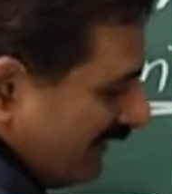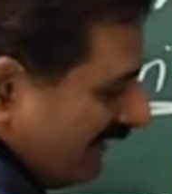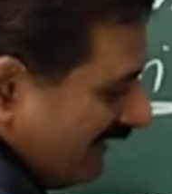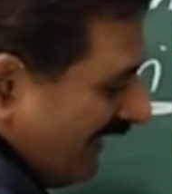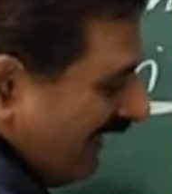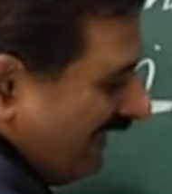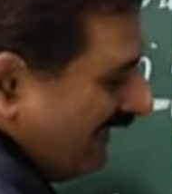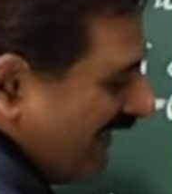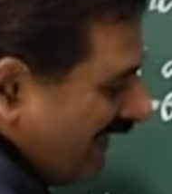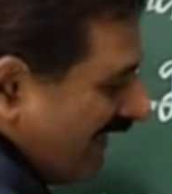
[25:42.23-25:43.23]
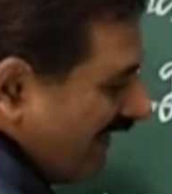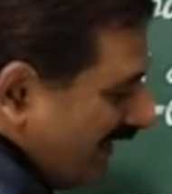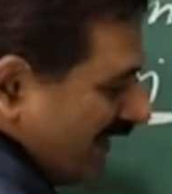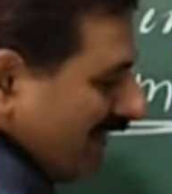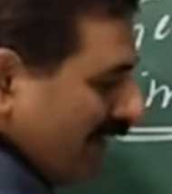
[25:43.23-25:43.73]

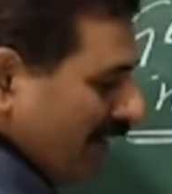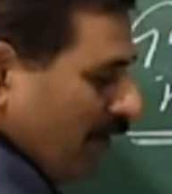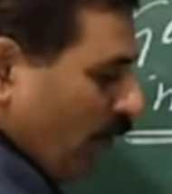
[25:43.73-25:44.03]
18.